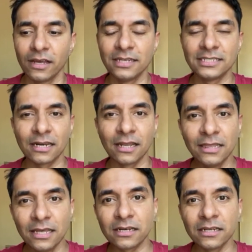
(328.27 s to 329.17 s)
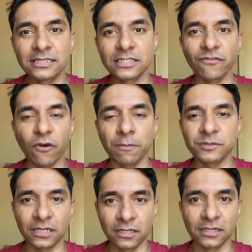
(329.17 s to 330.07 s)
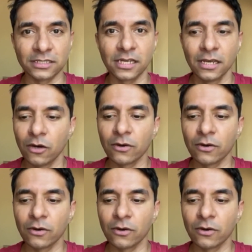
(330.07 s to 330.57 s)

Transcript: These are the littlest of obstacles.